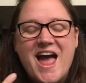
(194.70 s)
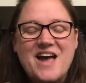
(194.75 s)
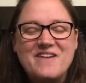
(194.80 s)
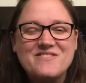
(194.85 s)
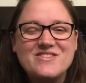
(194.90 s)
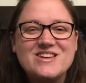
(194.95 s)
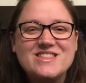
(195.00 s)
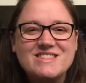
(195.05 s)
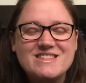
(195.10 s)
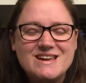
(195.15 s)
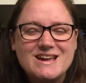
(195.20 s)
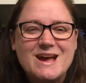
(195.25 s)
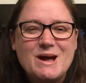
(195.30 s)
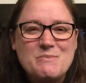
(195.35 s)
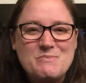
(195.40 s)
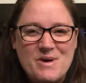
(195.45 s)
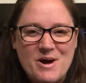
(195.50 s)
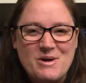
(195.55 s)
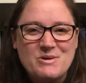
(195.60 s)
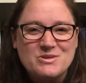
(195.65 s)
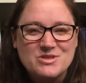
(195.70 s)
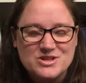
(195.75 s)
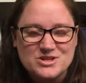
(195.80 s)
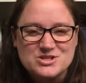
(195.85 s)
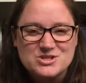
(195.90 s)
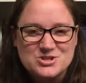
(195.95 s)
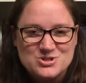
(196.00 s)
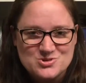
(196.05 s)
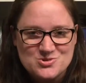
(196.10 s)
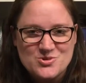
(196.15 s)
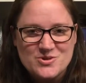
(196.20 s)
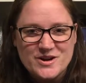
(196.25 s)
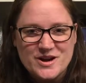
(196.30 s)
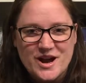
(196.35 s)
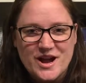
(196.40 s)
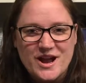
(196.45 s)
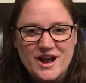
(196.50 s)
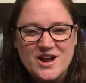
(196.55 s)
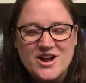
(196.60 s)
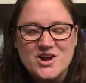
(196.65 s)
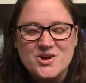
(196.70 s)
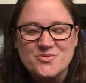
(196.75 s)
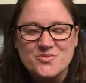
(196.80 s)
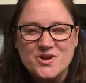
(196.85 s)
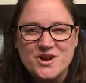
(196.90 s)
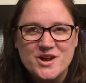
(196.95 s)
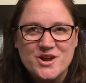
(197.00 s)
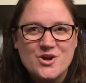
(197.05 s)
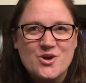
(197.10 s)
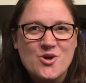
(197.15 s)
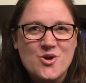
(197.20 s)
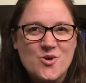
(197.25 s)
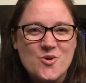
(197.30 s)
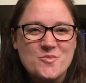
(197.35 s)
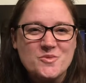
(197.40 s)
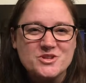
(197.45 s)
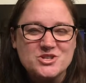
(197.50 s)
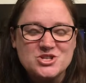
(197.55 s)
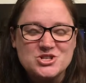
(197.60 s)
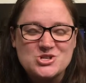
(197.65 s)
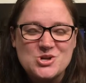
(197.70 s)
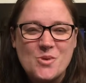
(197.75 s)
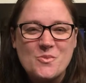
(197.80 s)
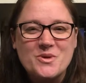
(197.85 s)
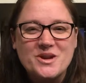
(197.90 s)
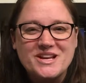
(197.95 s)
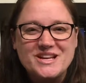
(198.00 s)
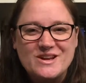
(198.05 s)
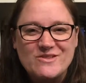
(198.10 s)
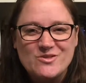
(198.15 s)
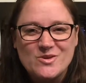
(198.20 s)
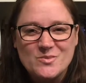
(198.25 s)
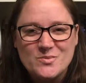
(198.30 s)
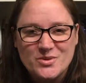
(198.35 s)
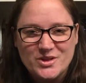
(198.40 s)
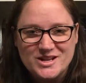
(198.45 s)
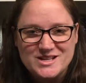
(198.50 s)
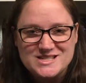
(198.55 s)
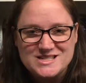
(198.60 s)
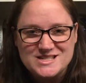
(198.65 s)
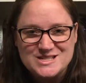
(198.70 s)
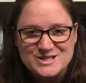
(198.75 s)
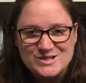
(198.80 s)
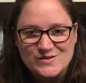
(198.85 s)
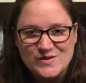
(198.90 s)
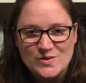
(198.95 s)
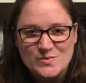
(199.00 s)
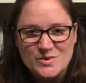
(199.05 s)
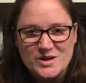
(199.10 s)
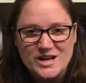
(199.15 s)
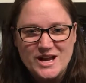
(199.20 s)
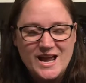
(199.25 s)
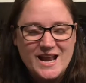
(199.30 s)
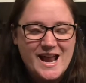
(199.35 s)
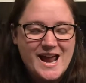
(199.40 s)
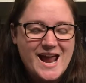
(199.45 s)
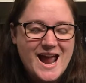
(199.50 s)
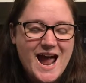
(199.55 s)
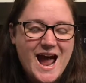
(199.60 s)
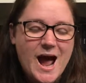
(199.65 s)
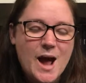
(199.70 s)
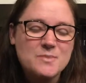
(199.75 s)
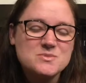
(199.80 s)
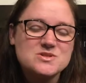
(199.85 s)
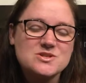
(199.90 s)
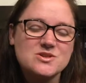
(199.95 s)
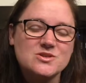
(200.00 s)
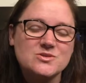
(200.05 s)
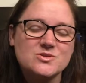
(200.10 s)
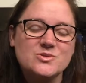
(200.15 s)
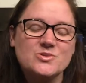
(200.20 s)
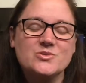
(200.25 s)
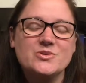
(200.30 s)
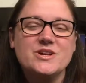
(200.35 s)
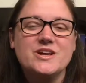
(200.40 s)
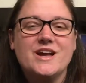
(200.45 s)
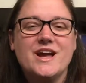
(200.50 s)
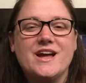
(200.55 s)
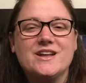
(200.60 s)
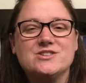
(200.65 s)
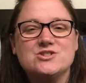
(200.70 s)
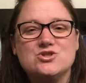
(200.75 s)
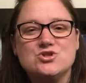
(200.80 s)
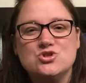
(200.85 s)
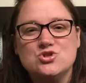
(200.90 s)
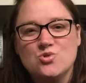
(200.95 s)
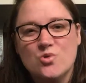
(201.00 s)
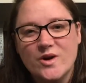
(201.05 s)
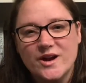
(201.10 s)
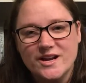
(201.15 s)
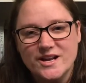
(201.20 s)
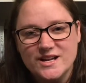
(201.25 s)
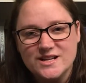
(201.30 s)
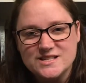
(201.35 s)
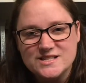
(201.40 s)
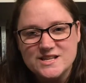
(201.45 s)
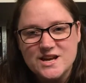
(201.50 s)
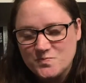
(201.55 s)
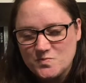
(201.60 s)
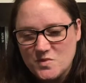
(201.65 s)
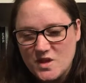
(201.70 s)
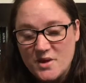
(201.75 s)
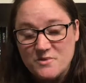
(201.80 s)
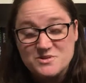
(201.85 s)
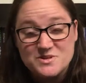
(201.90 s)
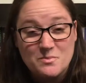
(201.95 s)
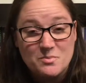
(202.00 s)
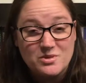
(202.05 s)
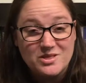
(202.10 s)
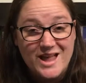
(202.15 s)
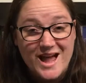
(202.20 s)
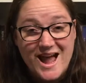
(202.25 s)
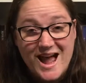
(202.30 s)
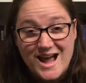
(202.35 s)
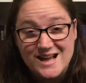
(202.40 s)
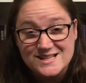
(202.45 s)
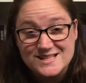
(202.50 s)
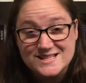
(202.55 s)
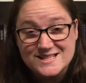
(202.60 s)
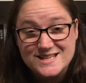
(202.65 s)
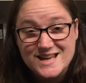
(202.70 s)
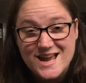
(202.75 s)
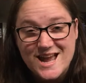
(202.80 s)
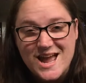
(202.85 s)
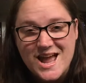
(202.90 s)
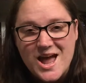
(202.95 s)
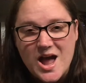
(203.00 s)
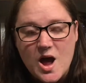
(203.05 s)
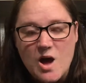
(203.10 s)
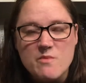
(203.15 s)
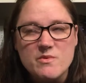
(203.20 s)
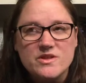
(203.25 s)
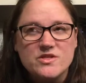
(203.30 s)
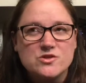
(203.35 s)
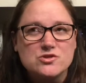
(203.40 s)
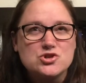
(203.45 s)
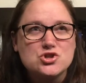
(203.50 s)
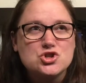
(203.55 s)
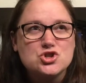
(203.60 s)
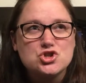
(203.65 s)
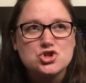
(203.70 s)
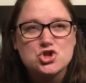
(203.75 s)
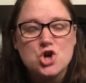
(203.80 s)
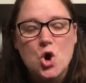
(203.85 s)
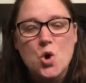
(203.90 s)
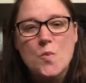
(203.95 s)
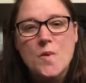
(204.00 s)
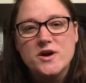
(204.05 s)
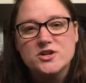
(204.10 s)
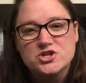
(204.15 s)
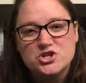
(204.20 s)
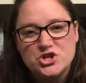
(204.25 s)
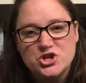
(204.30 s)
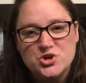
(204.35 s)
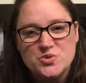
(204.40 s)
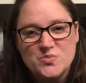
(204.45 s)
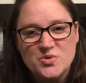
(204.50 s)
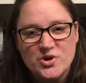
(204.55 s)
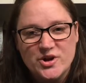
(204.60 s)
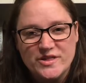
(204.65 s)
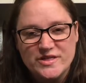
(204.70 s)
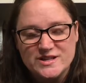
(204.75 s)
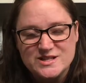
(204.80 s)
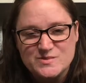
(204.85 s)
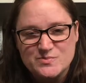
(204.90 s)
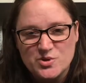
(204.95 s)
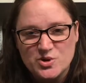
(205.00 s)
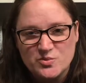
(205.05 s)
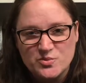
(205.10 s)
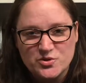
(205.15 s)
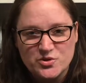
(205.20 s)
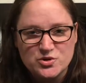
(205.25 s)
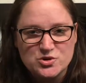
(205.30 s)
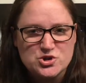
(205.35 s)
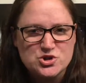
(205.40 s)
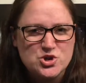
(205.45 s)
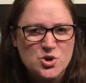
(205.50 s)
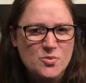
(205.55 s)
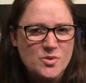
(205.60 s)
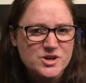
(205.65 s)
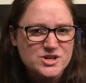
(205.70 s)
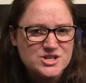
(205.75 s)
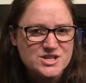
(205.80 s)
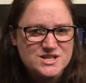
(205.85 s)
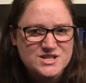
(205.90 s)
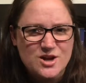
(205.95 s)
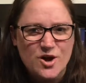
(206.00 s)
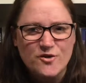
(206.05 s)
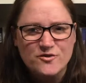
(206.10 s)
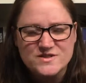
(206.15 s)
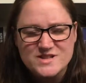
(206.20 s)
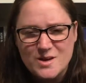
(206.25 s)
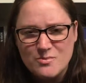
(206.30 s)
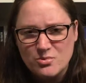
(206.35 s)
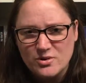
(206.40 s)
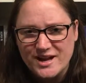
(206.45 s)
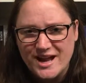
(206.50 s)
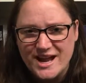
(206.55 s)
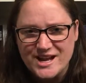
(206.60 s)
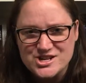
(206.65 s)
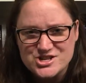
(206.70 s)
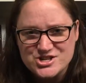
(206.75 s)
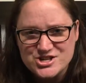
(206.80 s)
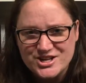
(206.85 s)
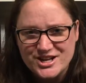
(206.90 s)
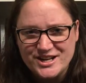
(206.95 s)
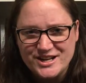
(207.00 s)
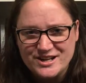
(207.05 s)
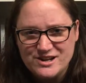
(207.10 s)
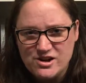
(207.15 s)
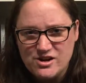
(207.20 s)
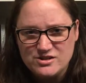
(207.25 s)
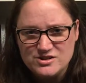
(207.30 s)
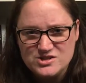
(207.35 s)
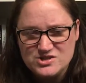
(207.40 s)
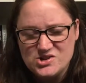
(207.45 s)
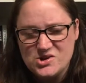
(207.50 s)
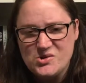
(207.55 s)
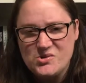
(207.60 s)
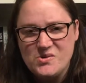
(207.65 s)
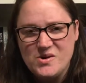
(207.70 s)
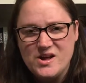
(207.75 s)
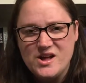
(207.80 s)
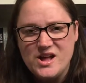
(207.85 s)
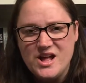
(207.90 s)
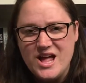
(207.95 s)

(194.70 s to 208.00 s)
Everything about this story, it hit home in so many different places for me, and I absolutely enjoyed it. It was a blast. I mean, there's so much humor in this book, but there's so much self-deprecation in it also,